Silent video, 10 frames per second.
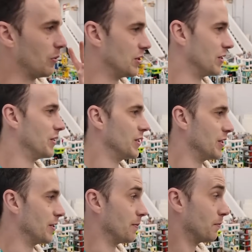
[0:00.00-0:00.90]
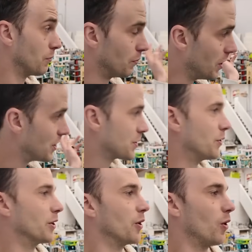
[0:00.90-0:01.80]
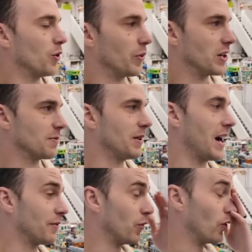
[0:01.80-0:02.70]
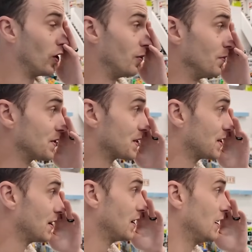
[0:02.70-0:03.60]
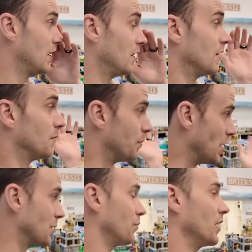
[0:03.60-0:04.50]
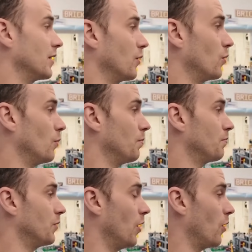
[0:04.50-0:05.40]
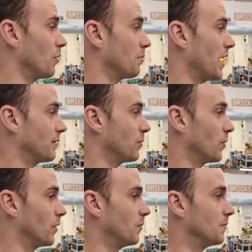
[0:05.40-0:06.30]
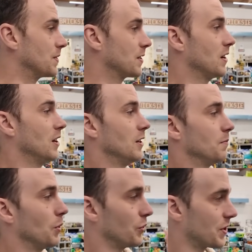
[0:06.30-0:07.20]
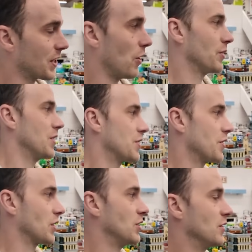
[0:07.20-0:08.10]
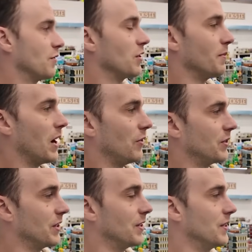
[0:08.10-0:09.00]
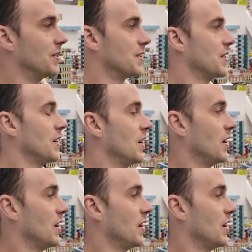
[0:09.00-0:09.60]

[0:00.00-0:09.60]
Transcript: We inserted all the raised platforms, base plated all the platforms, built the skeleton structures for the mountains.